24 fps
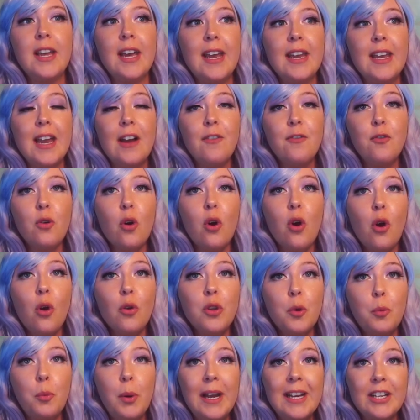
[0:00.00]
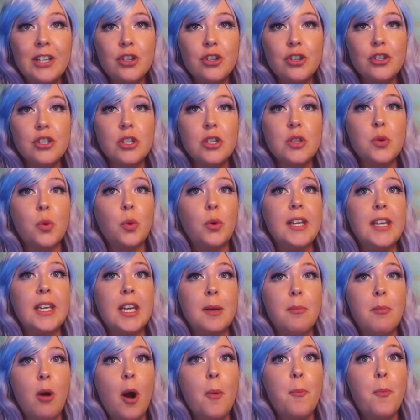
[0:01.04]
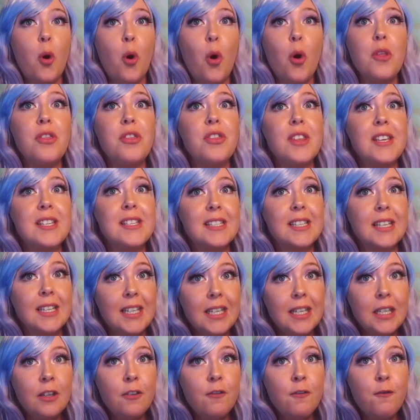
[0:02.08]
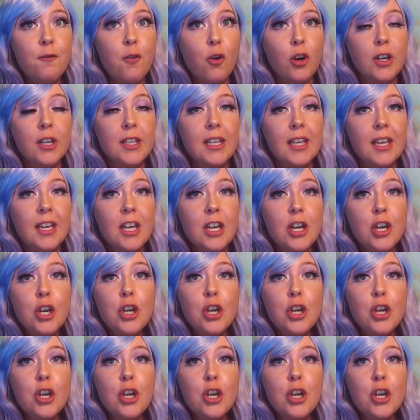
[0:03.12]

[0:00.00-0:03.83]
and I've got all the pictures that's going to come up on the screen for you